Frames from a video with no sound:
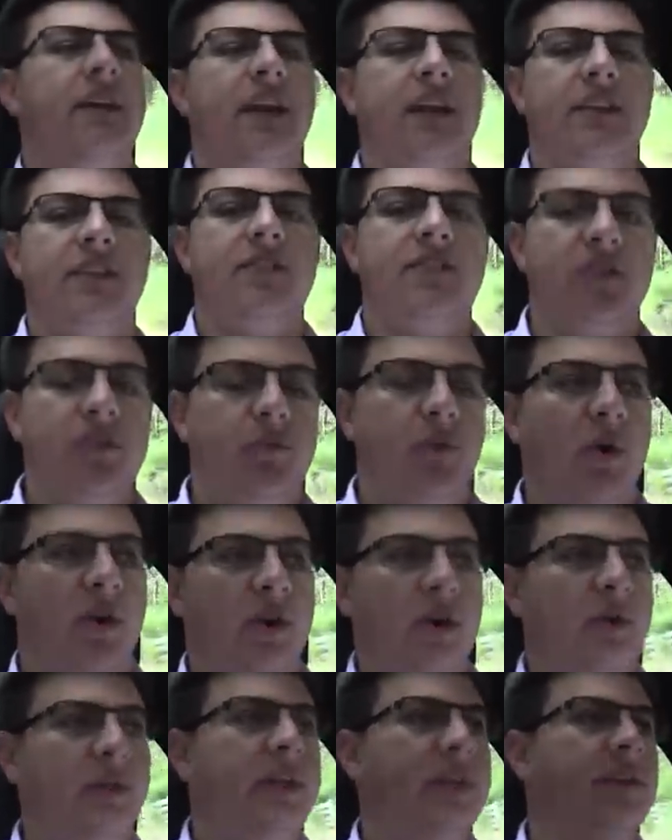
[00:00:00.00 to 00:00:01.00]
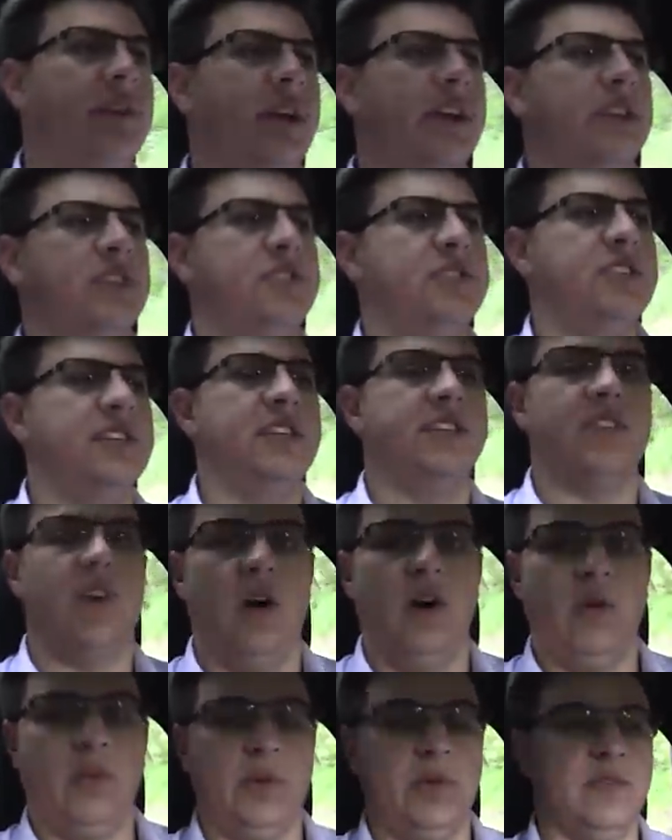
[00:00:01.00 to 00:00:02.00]
and the two point oh liter engine is
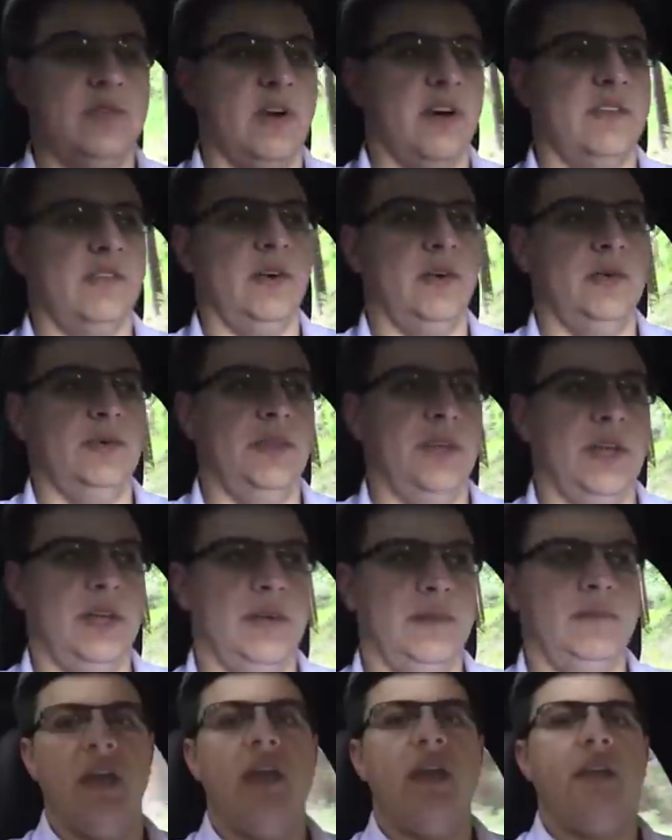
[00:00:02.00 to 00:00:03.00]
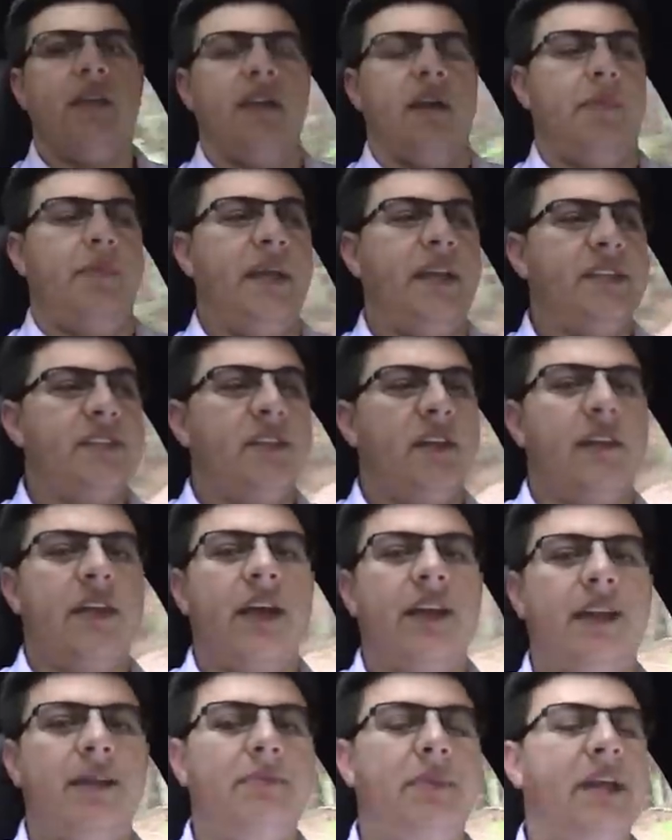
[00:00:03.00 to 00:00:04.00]
all-wheel drive only. Now, based on
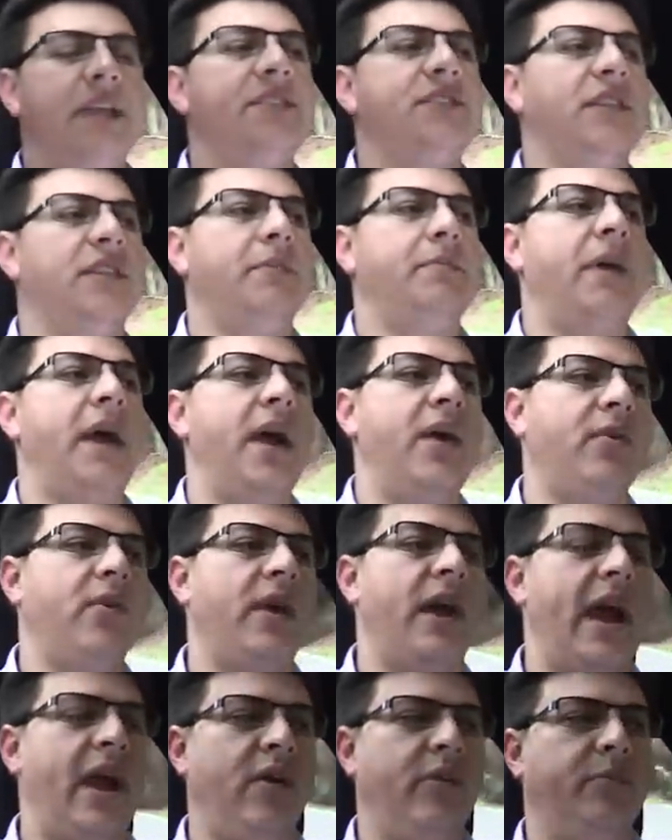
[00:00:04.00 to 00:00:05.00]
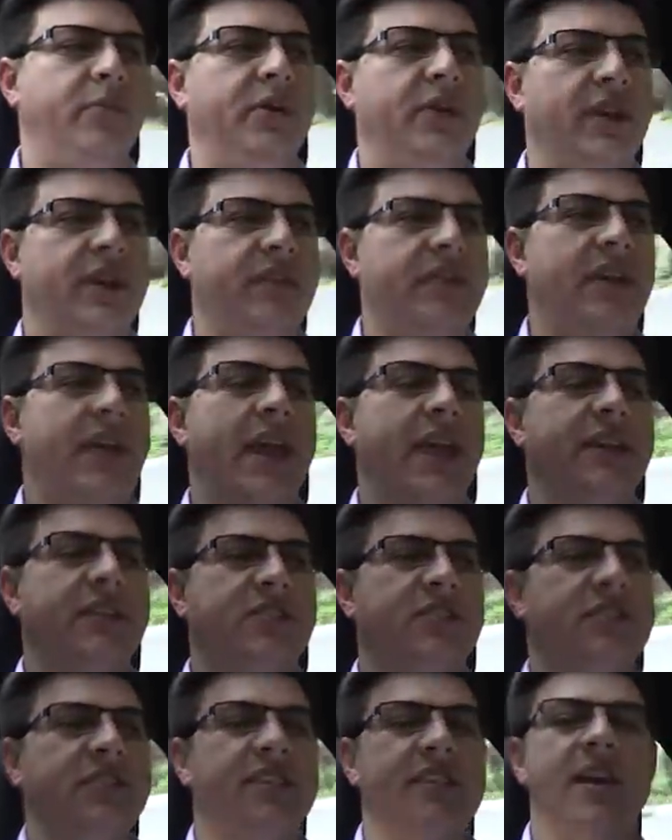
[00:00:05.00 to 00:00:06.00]
that and based on the power output of the
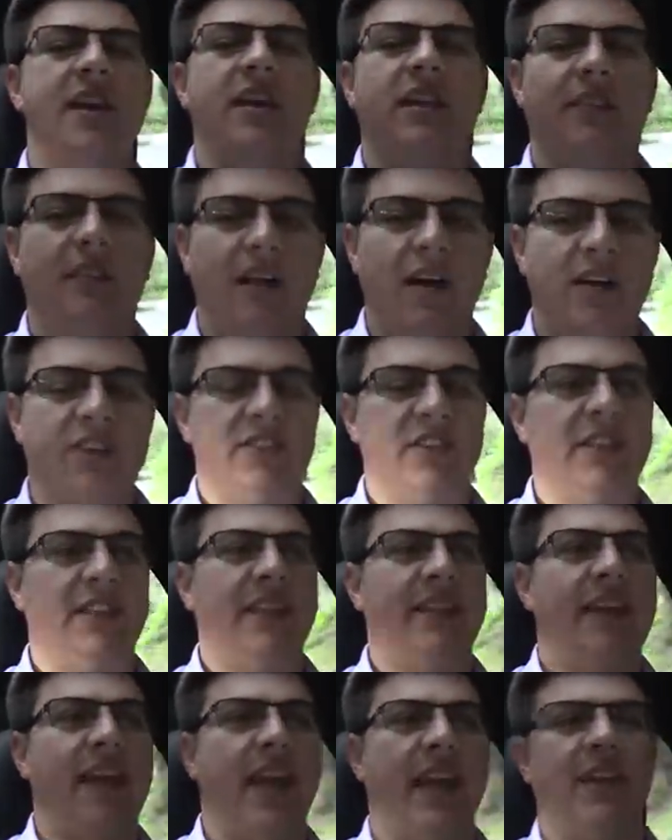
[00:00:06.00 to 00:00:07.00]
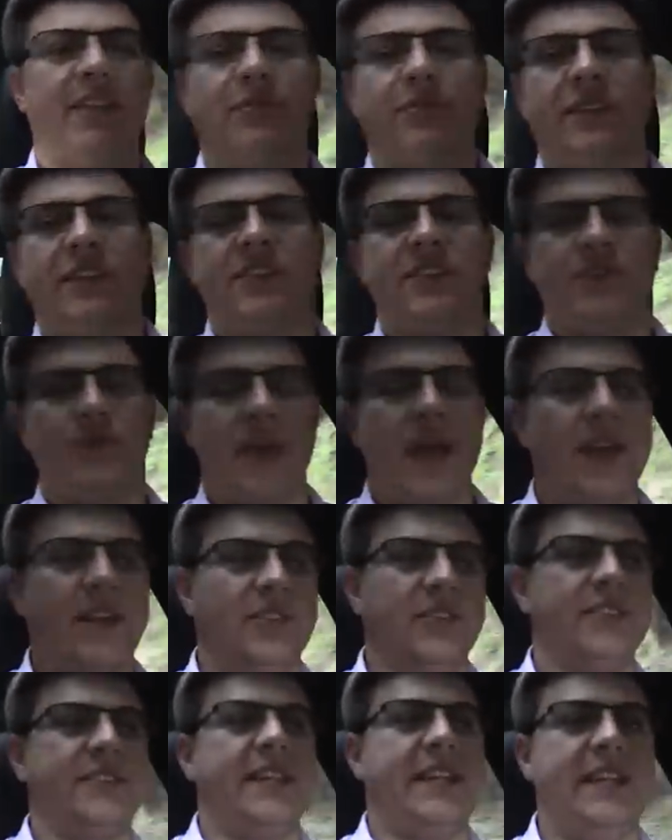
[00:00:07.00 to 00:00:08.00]
engines, logically the A three
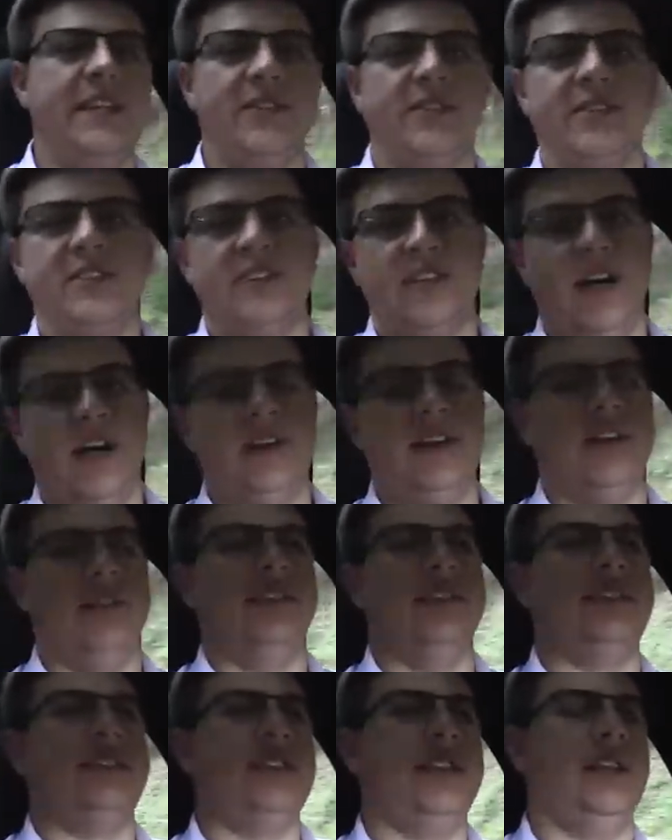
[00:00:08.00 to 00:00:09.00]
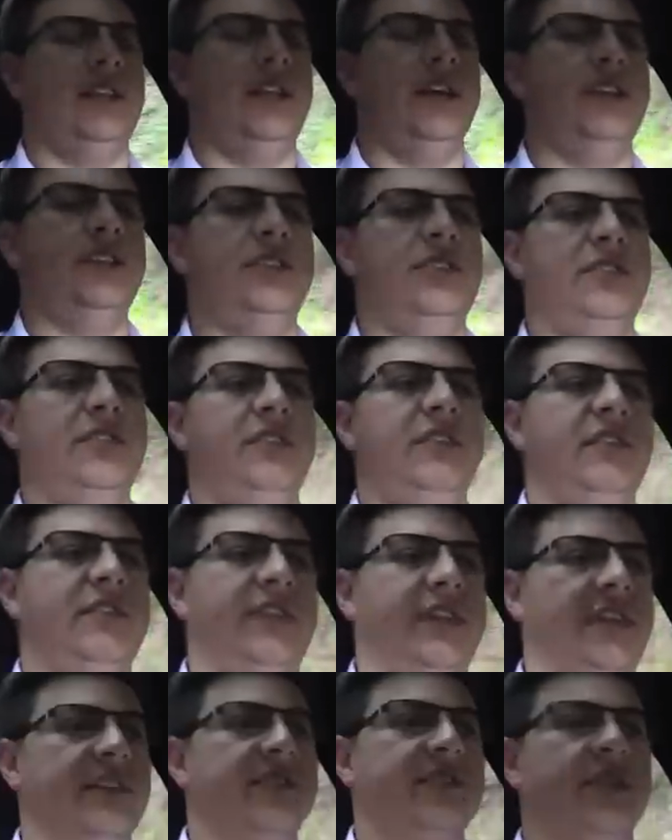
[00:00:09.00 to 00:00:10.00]
straddles either side of the C L A two
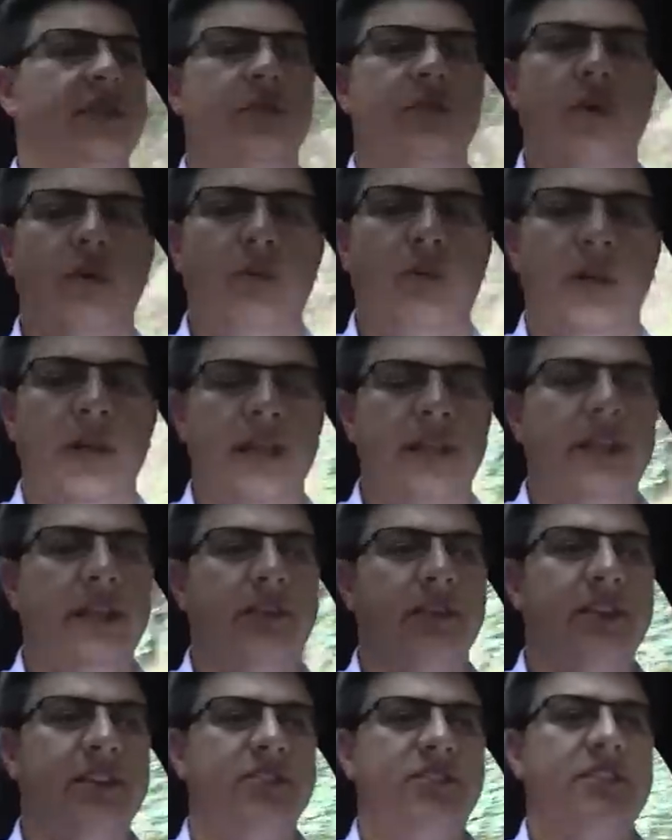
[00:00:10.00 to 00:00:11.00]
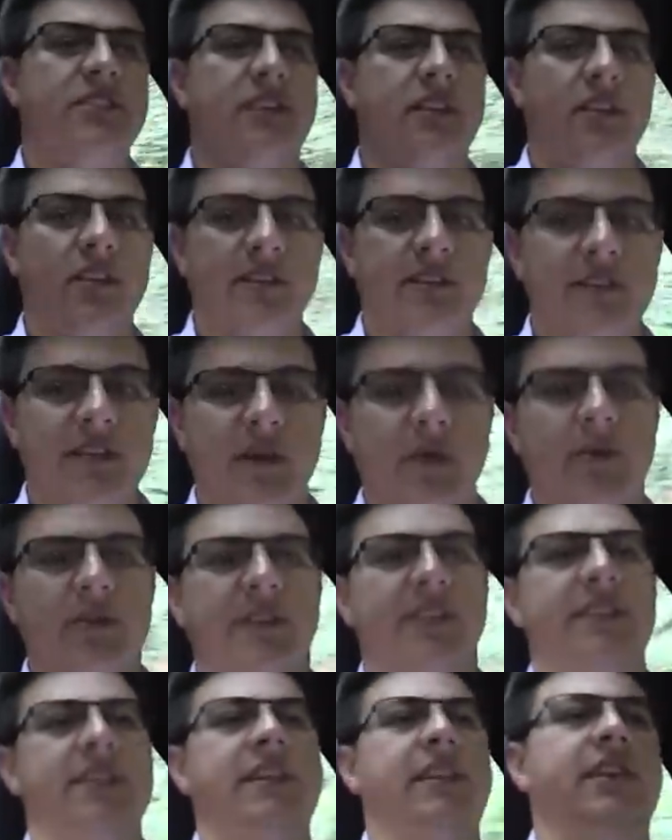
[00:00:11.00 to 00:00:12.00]
fifty. So the one point eight liter engine is a little slower than
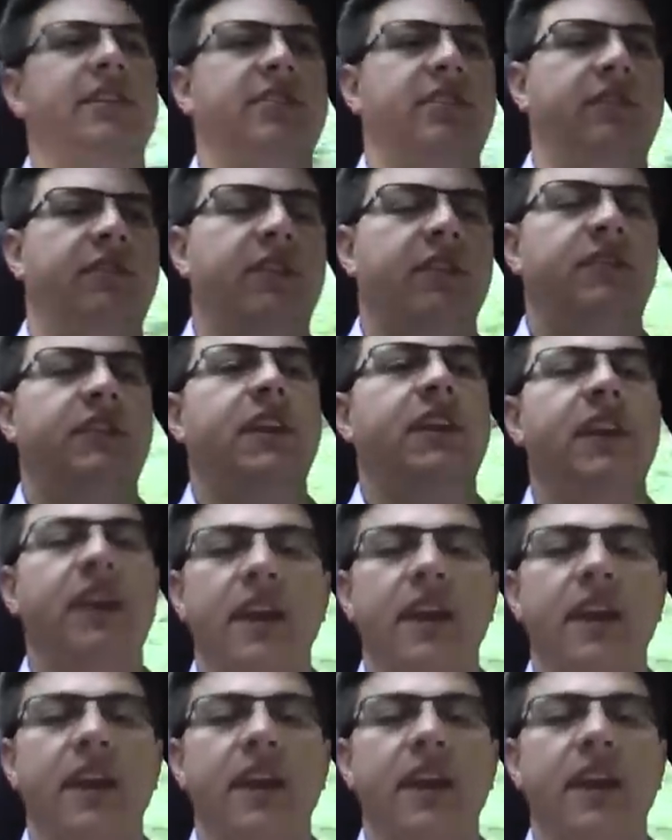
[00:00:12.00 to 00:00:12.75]
the C L A two fifty,